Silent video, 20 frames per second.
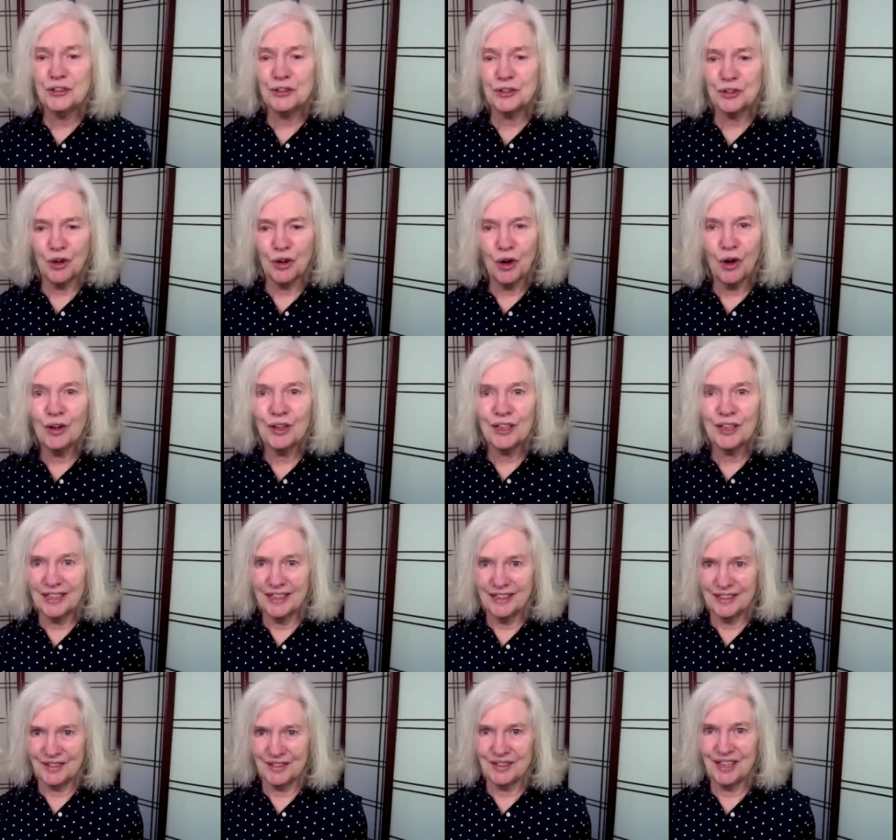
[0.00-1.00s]
your
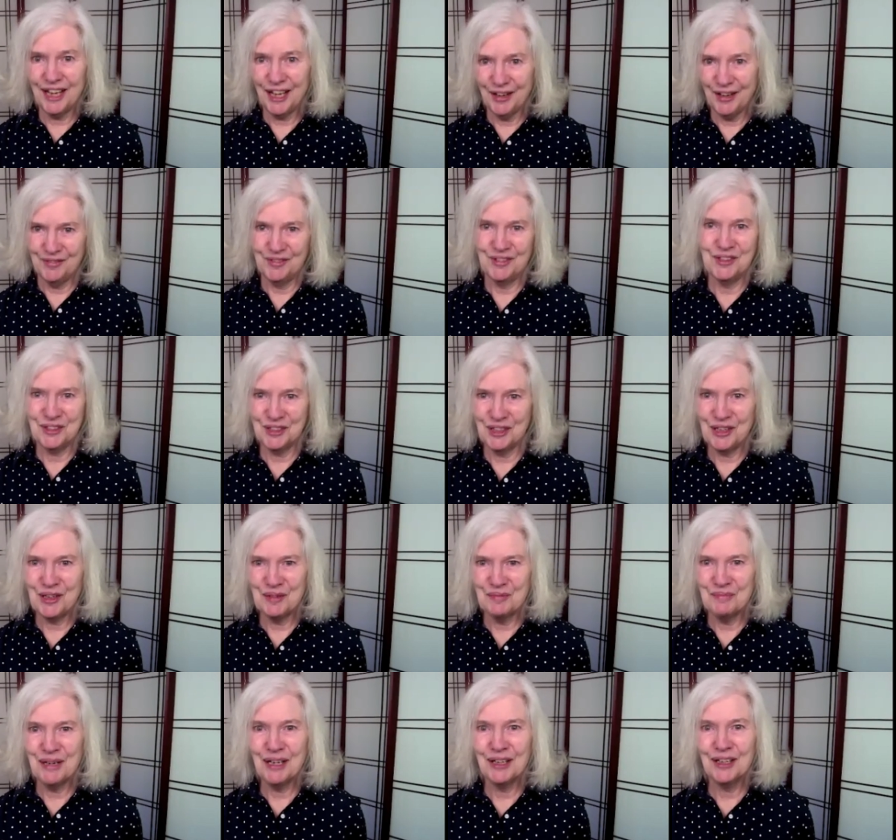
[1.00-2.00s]
audience have to say
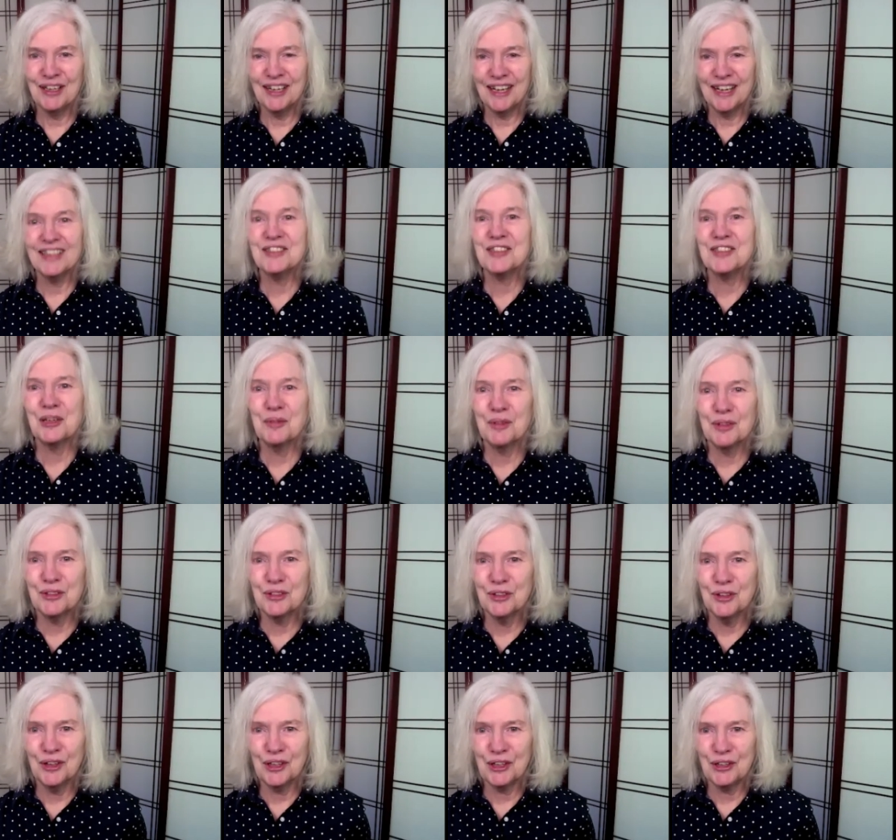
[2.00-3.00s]
about it as they were
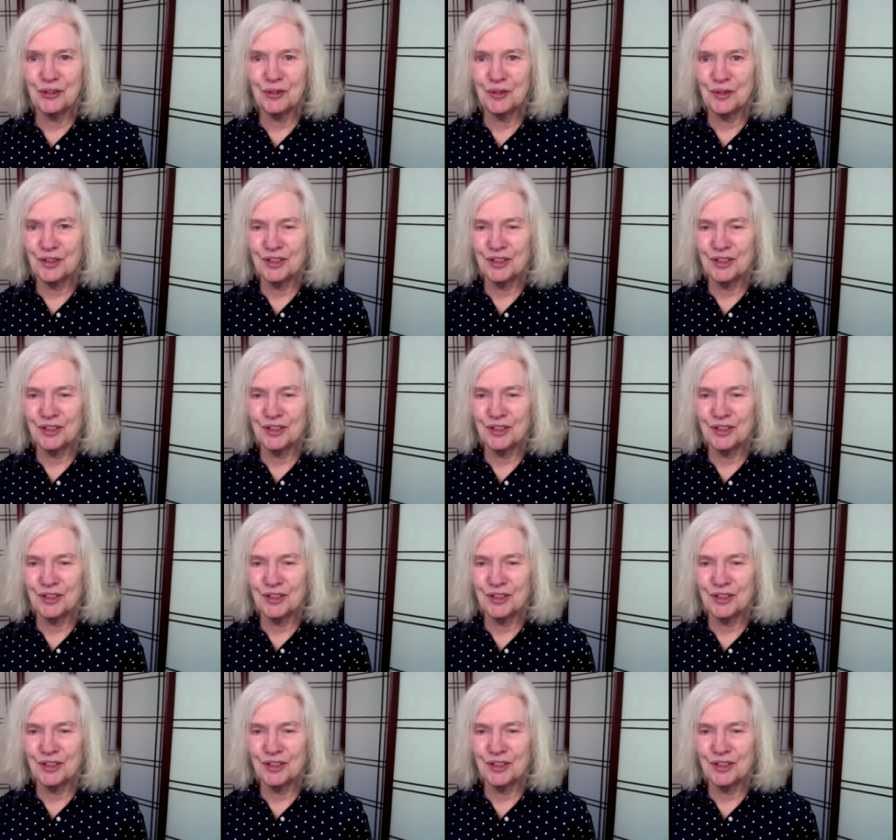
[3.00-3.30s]
talking to her?